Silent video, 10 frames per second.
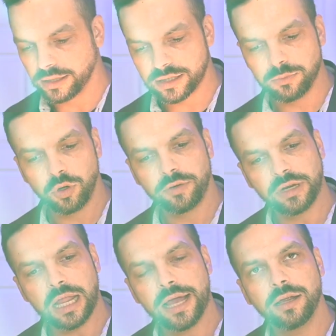This is more of
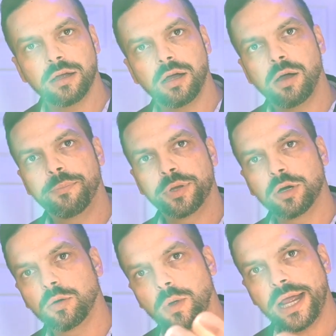a
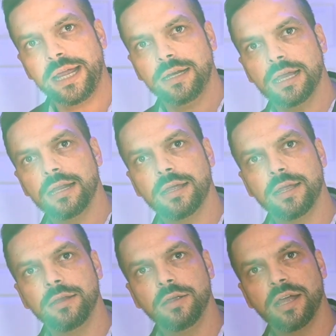pure white, and
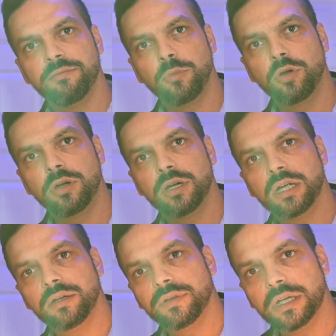then you have more
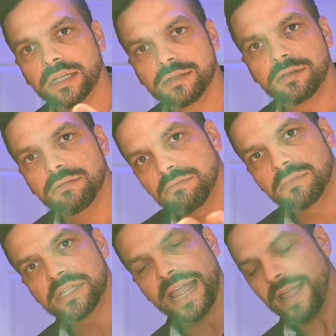of a
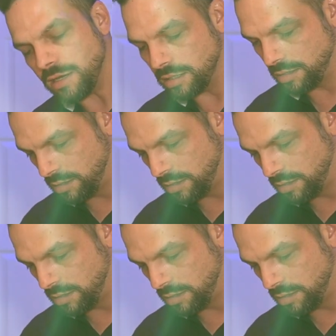tan.